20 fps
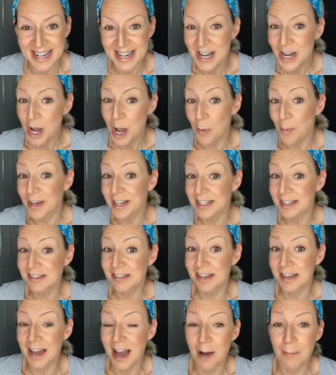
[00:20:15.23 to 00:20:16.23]
and we could
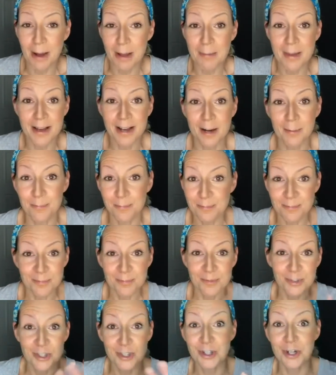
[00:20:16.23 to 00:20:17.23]
see how my makeup
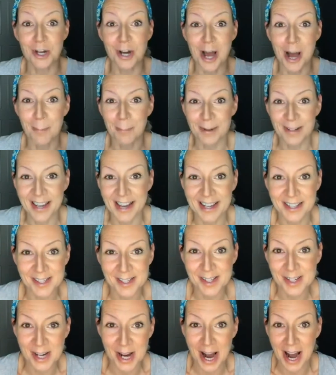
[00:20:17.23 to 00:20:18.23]
stood up
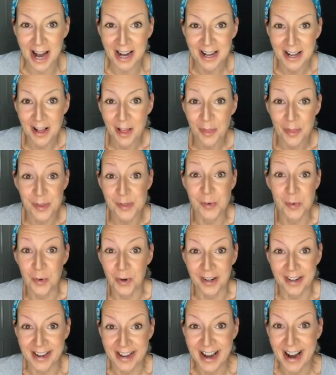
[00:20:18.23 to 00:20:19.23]
against this
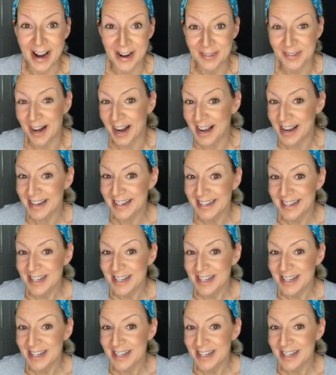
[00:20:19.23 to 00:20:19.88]
working out, right?